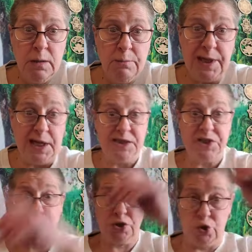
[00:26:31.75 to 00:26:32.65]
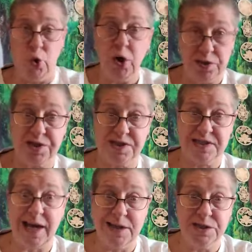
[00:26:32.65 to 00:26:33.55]
because Source
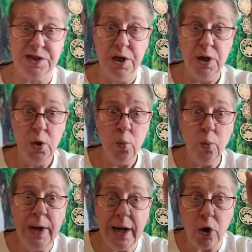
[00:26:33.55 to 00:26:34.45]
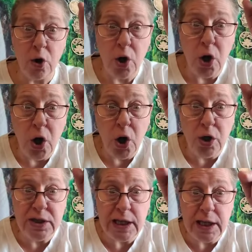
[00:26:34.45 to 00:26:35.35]
says we are
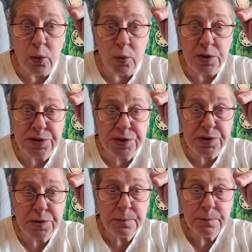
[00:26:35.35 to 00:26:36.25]
all equals.